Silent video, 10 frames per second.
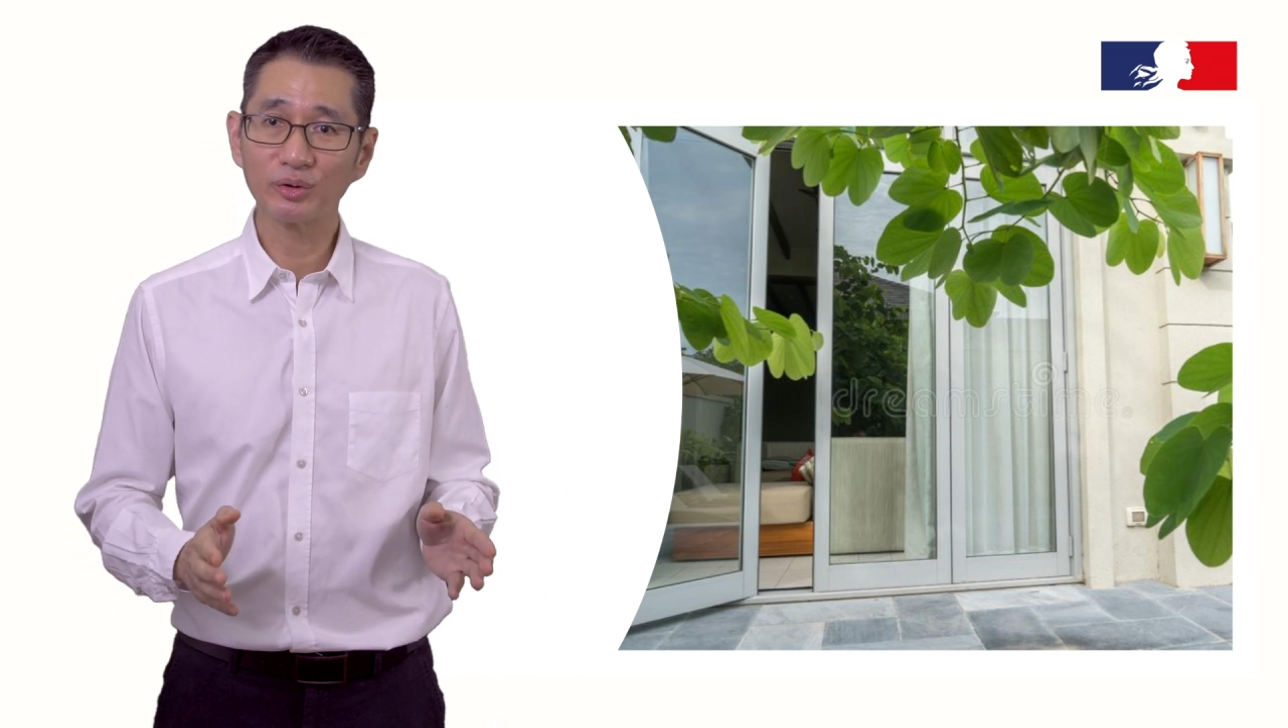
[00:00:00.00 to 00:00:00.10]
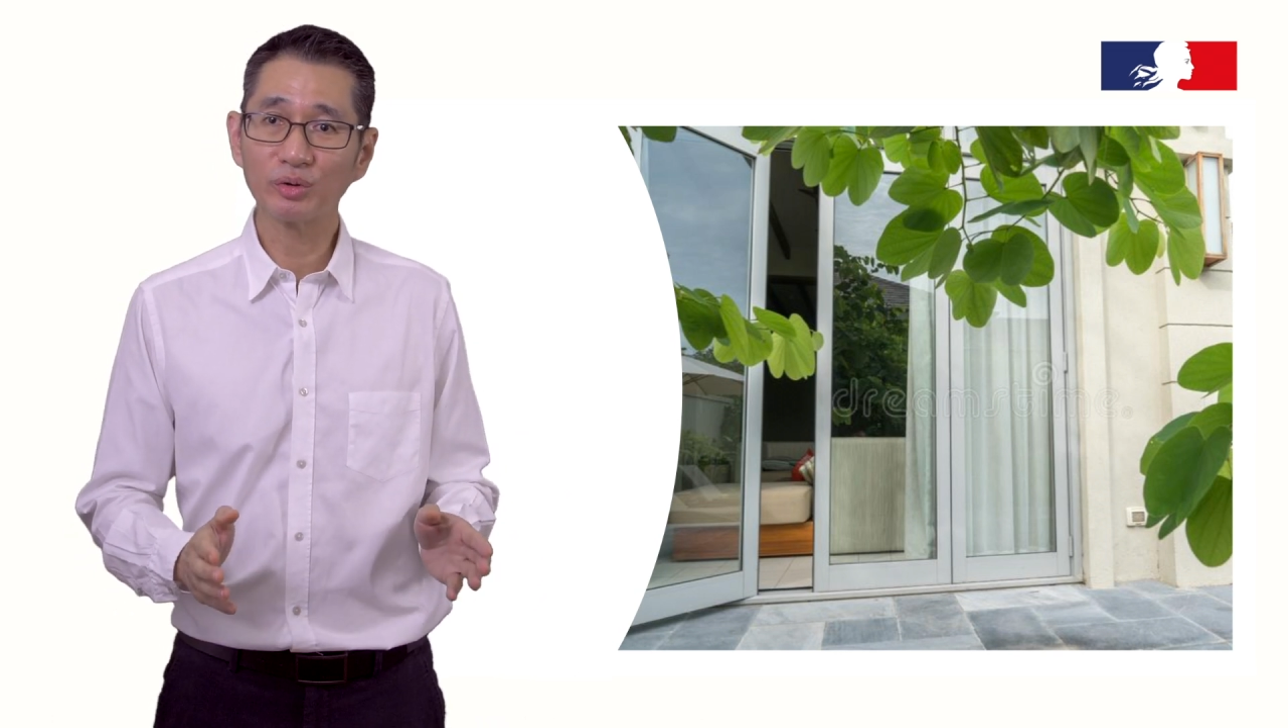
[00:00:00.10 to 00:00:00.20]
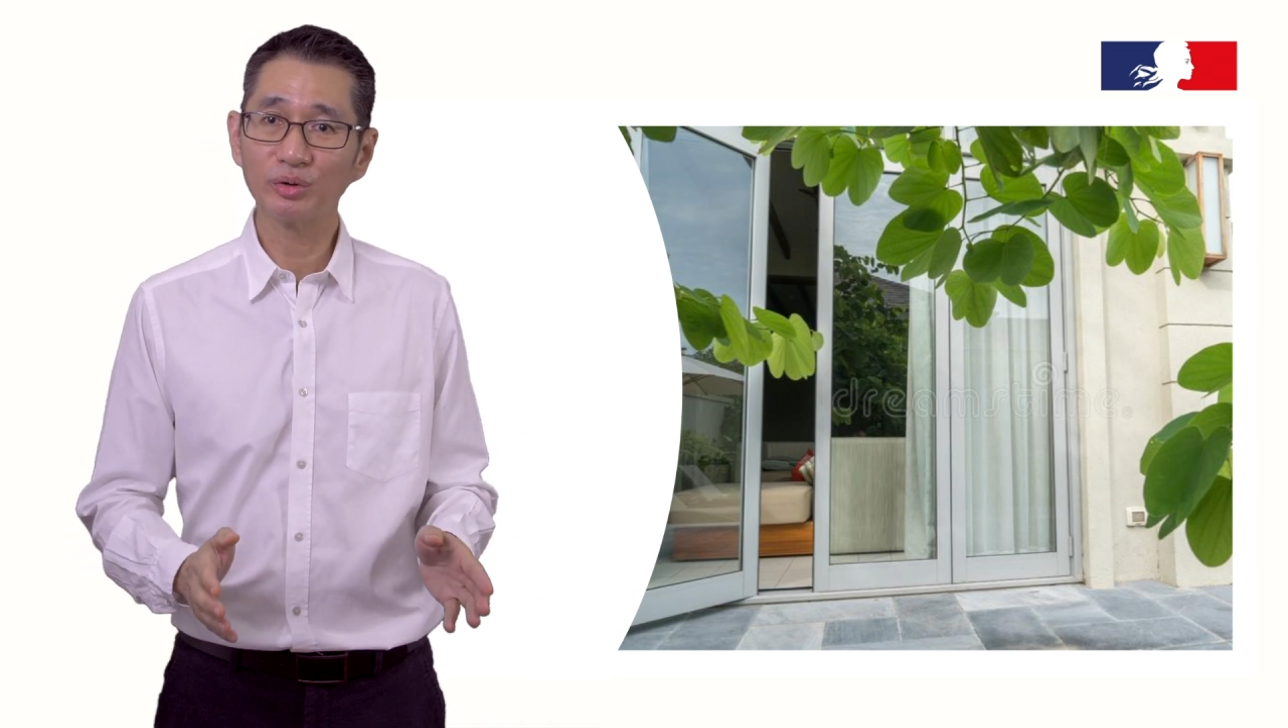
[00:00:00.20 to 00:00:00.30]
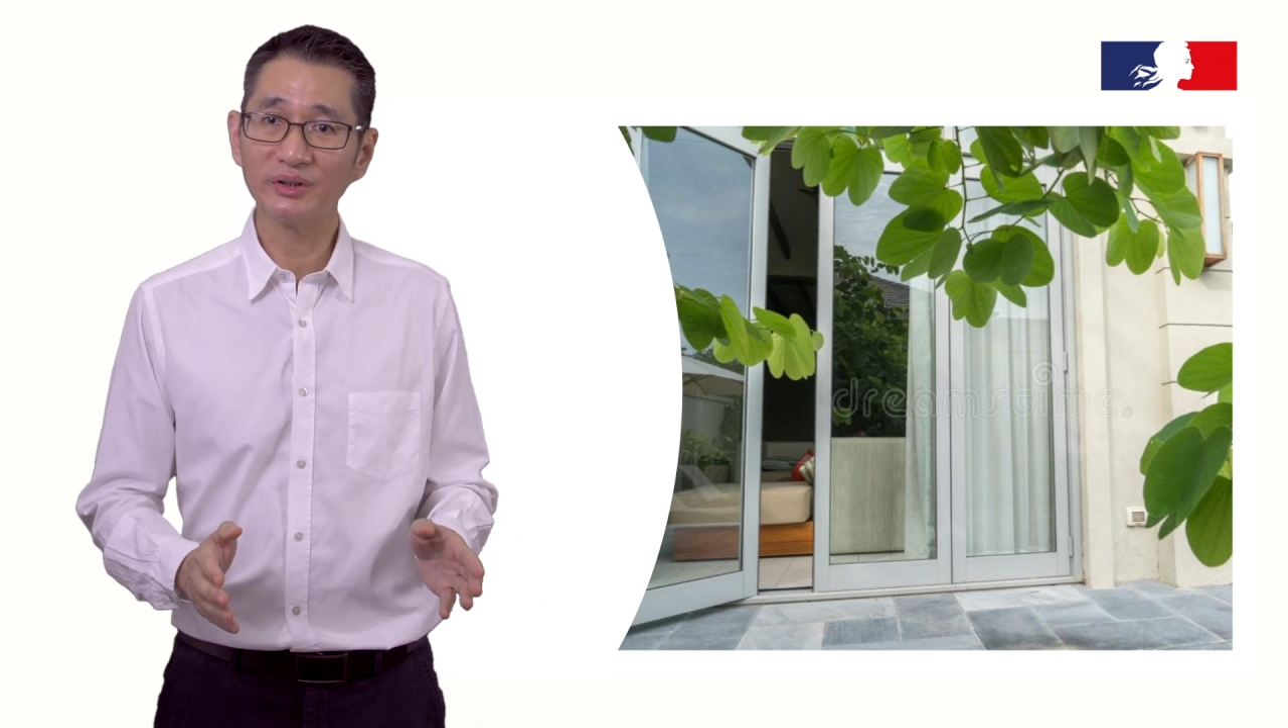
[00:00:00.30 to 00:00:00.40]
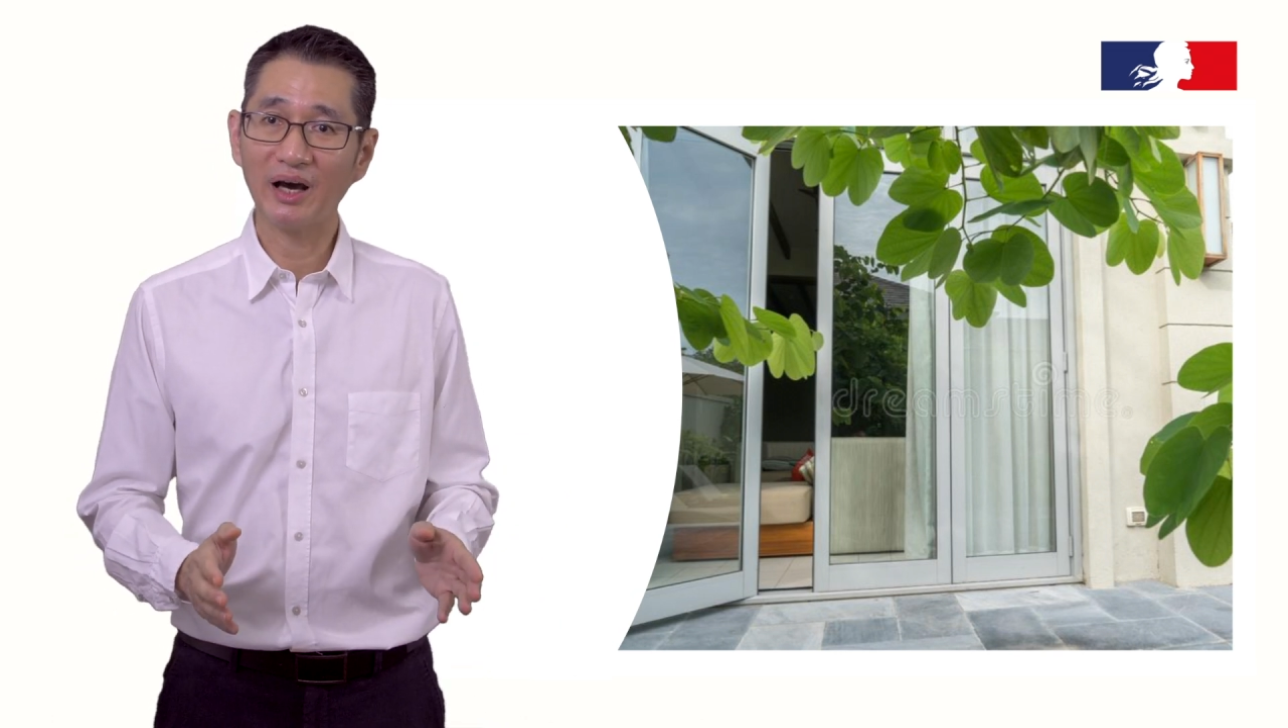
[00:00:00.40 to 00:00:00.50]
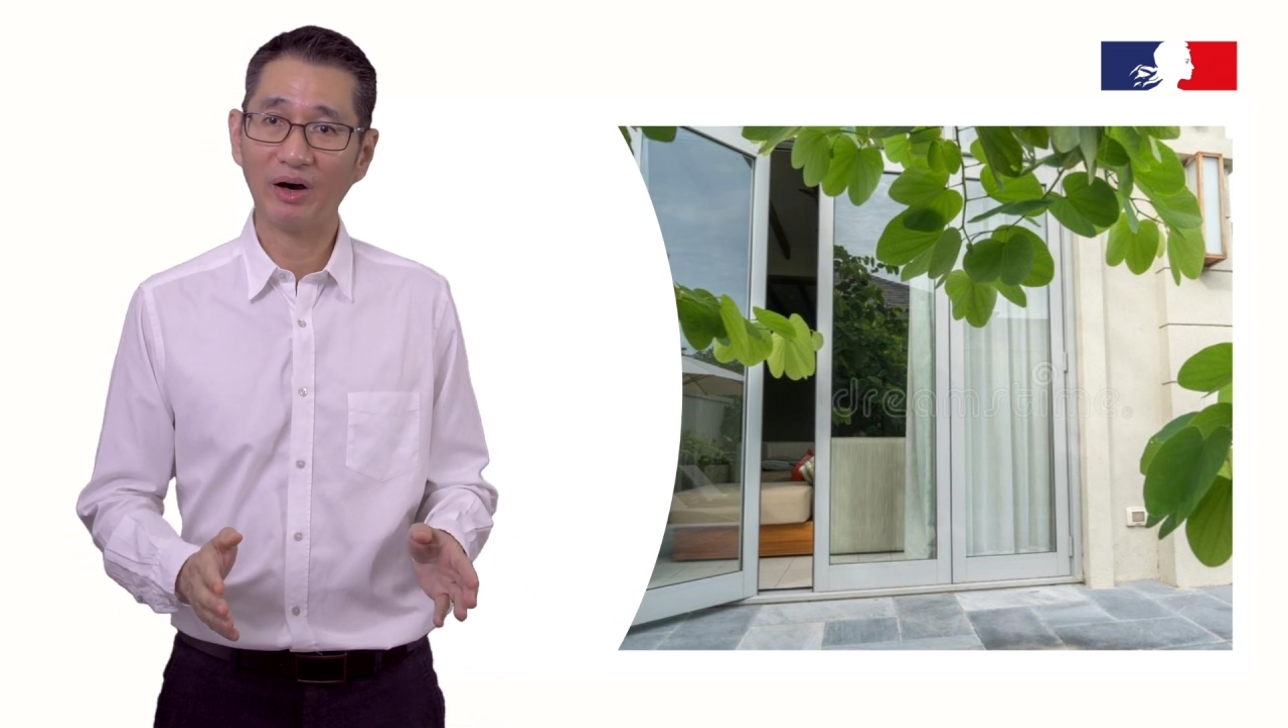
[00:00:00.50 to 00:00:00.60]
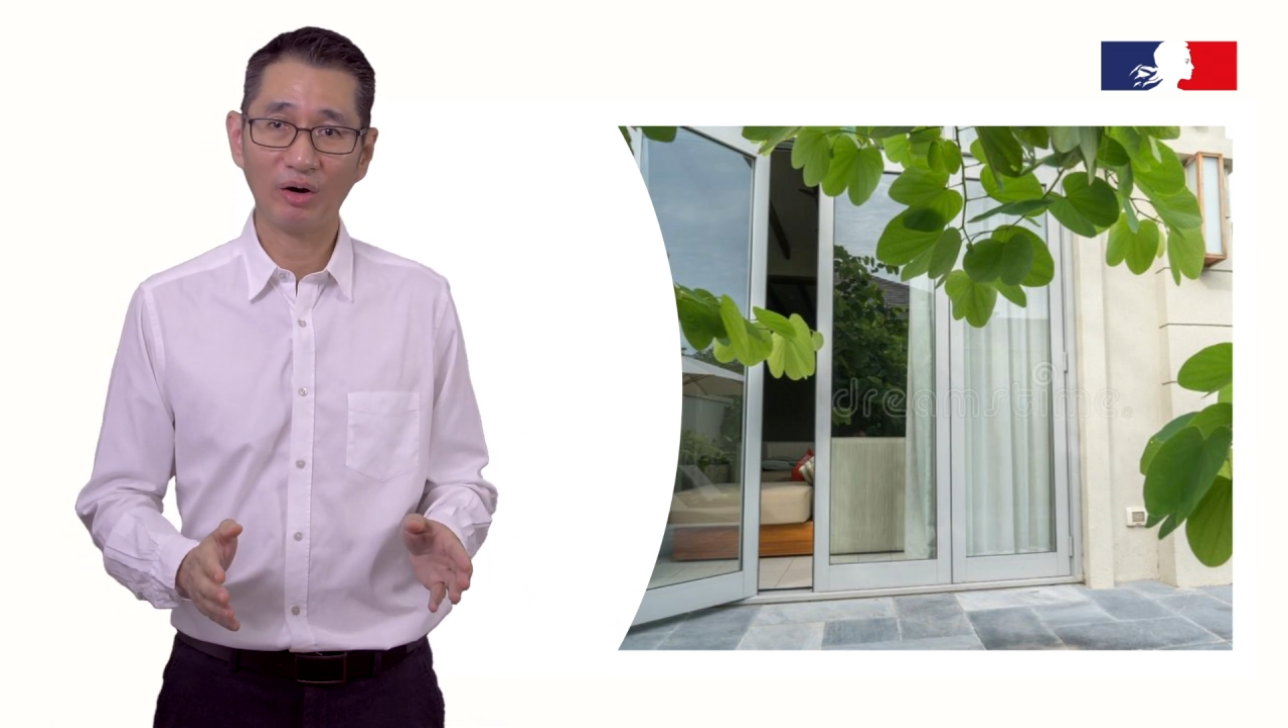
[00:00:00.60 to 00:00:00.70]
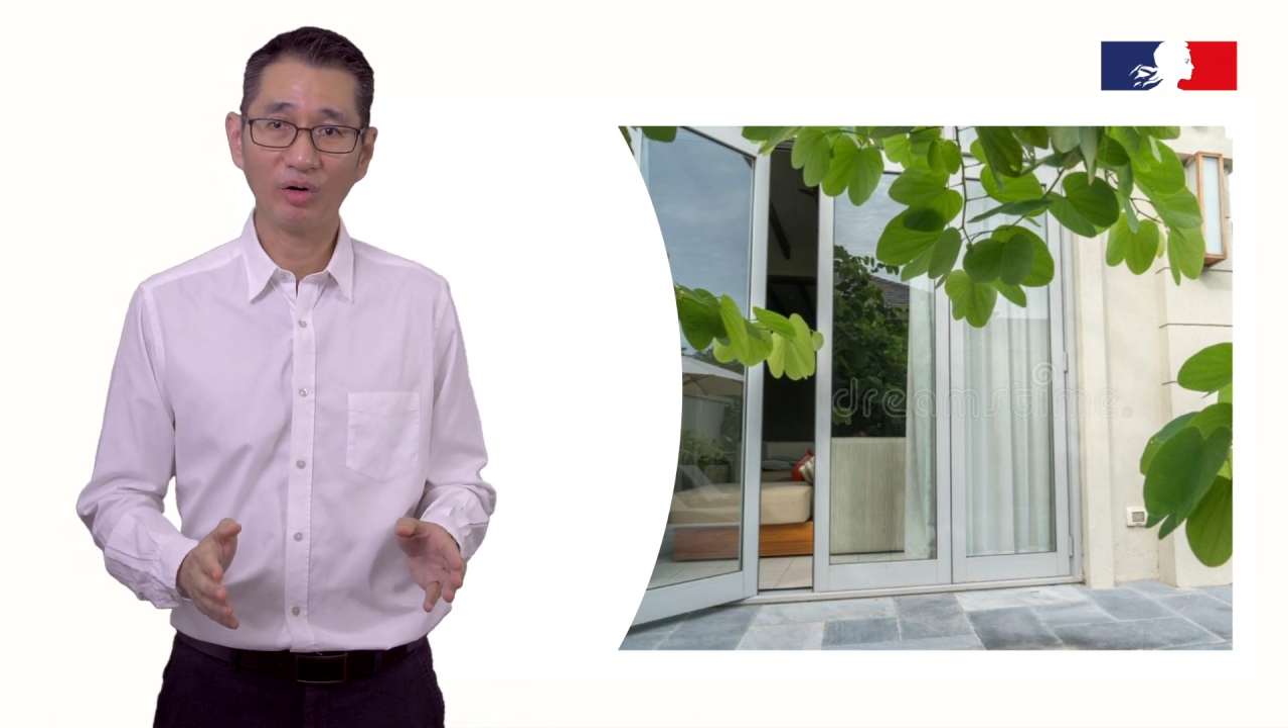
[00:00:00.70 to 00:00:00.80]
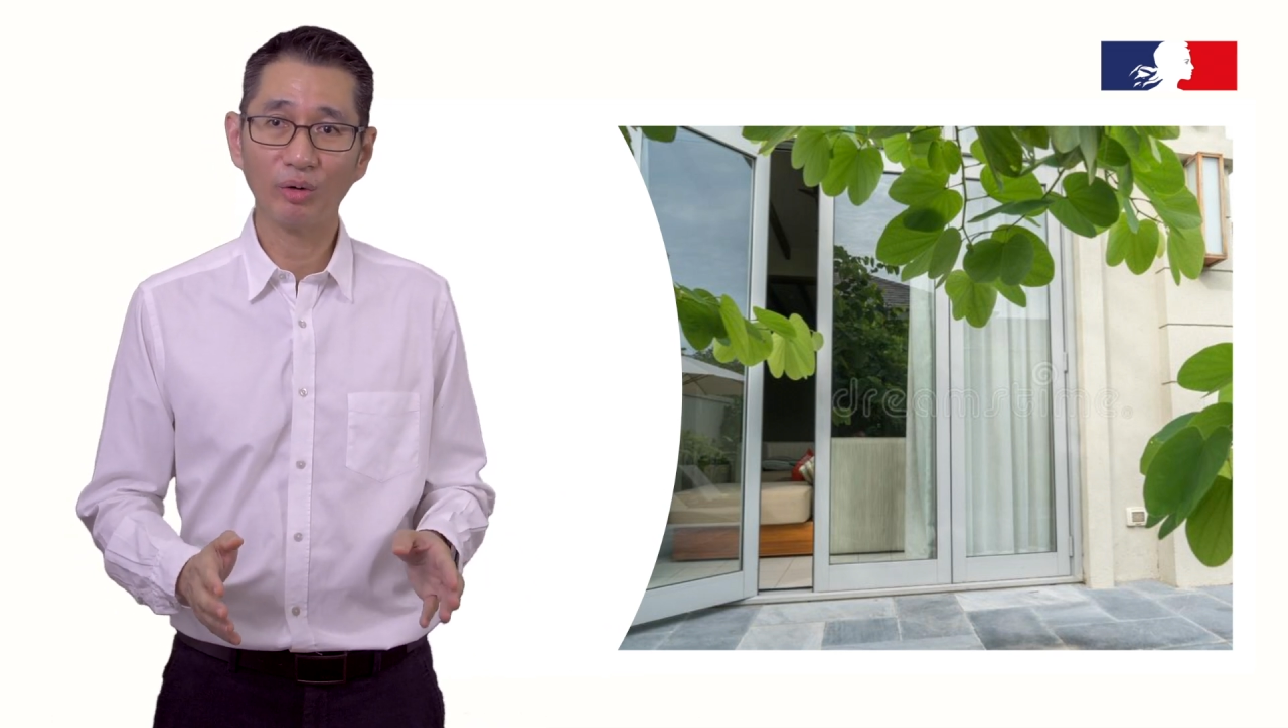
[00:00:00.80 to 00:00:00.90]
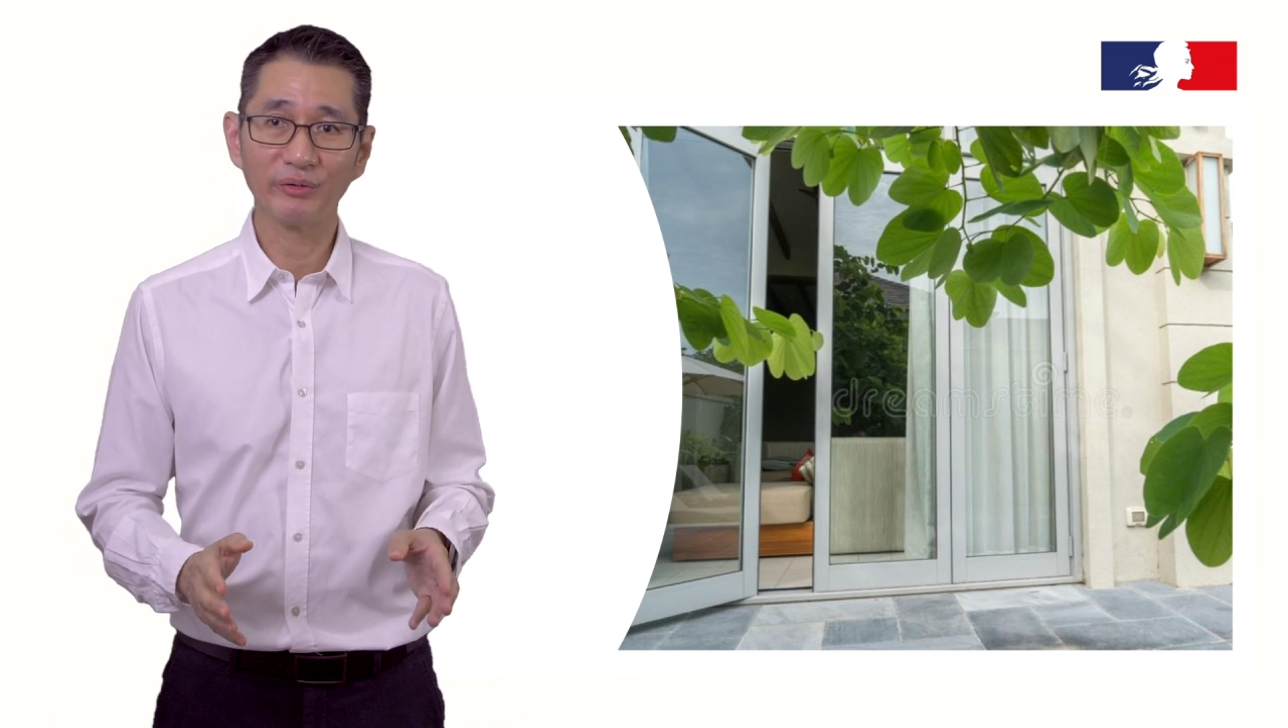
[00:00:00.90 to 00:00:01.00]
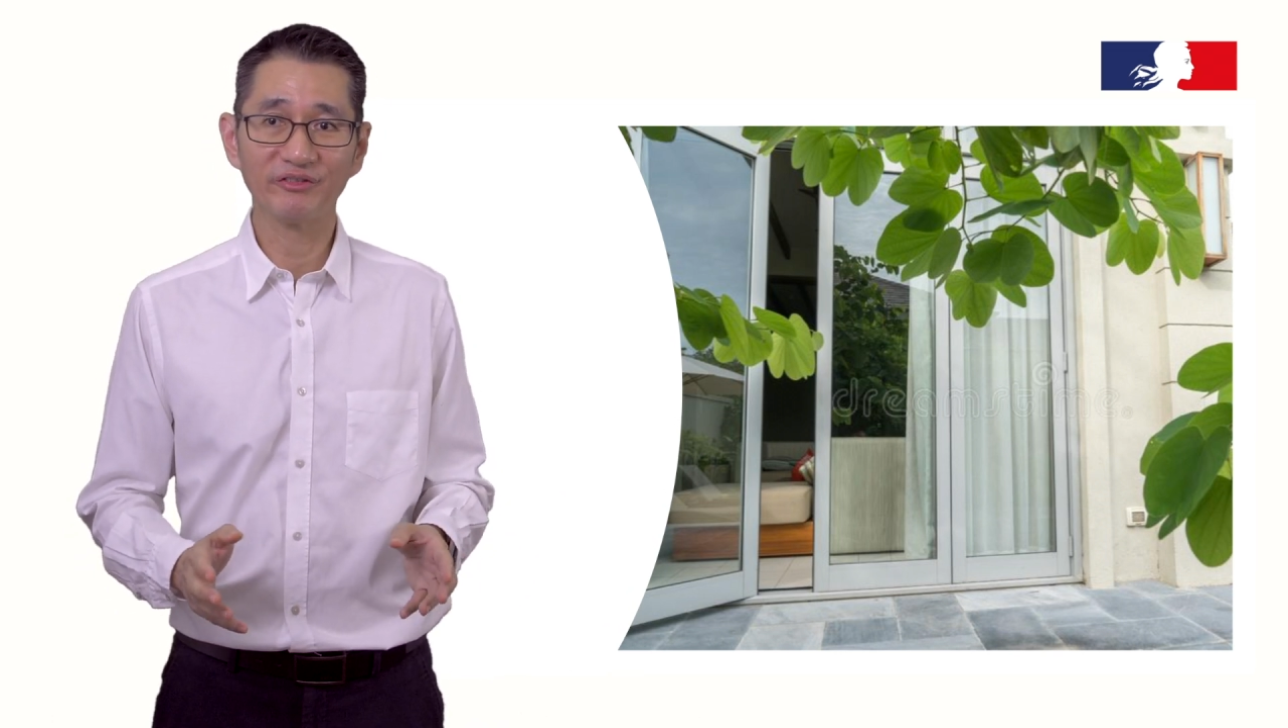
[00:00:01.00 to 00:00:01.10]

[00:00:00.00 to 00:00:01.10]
cool down our home